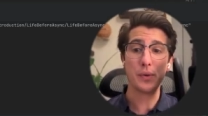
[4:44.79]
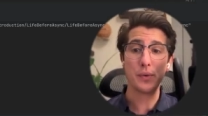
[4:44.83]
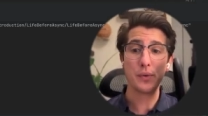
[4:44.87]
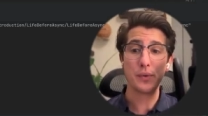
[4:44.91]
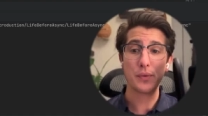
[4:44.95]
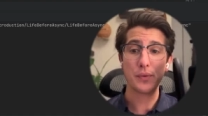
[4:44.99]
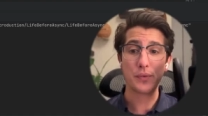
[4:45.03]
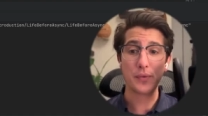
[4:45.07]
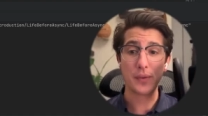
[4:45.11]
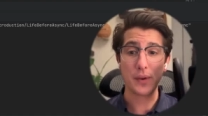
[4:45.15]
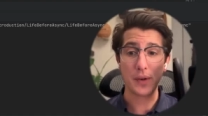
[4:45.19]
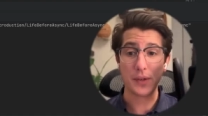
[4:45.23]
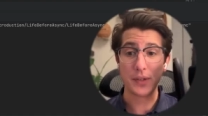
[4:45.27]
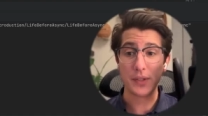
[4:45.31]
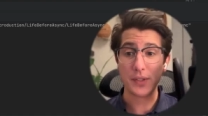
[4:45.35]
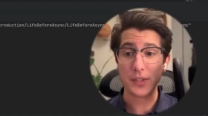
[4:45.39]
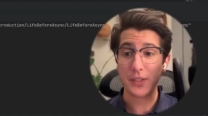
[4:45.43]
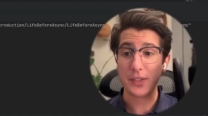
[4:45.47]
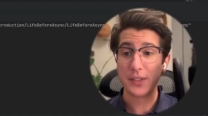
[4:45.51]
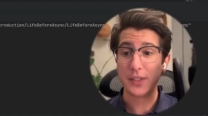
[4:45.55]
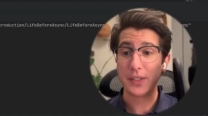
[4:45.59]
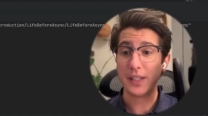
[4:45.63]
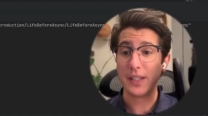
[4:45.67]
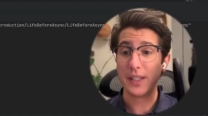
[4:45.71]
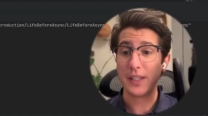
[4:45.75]

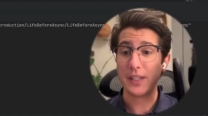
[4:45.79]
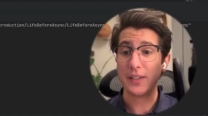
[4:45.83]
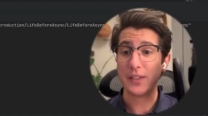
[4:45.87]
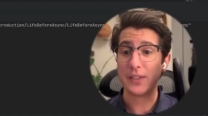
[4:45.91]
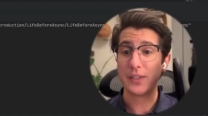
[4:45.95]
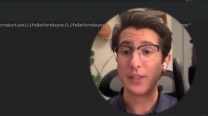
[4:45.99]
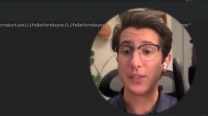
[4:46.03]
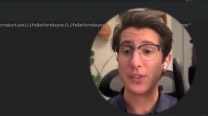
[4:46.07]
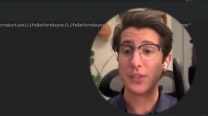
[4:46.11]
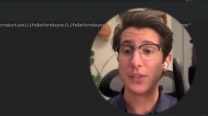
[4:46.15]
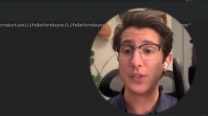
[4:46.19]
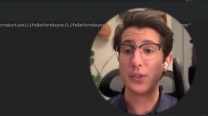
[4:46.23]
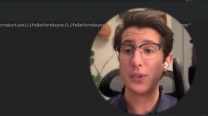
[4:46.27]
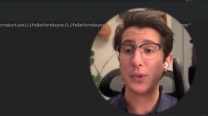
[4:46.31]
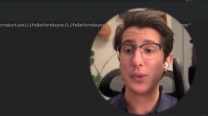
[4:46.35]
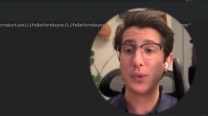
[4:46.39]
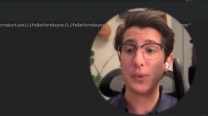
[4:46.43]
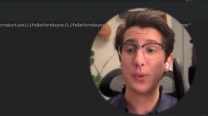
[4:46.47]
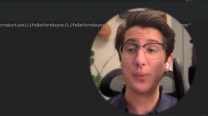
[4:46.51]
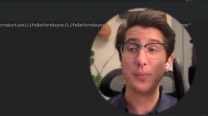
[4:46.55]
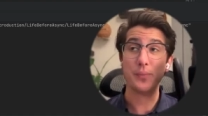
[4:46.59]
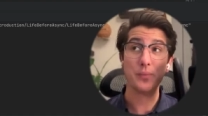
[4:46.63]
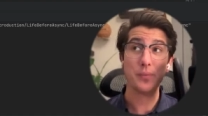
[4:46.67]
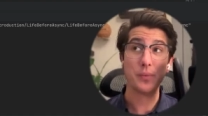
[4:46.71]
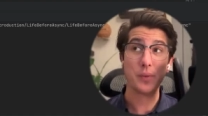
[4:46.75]
first is
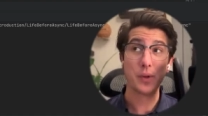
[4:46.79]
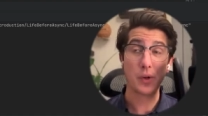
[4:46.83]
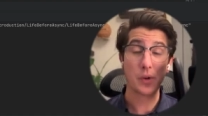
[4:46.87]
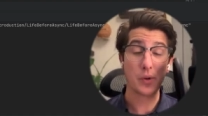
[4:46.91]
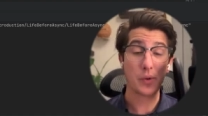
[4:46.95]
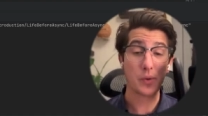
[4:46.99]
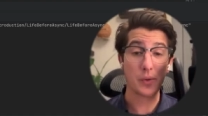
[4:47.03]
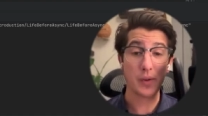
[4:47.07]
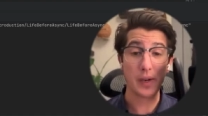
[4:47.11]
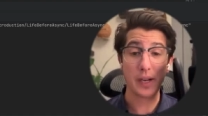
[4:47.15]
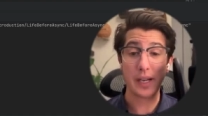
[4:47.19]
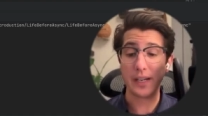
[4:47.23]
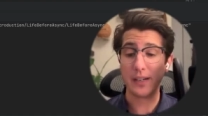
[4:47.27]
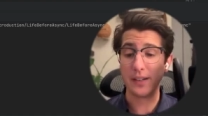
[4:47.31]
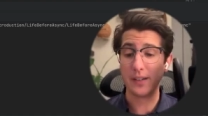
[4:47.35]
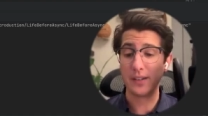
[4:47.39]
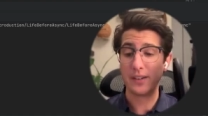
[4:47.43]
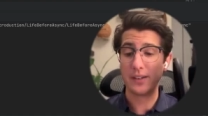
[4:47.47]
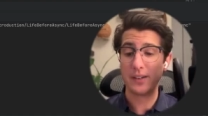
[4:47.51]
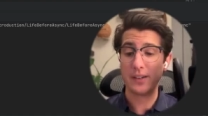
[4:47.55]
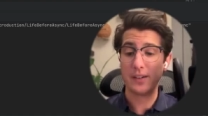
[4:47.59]
to create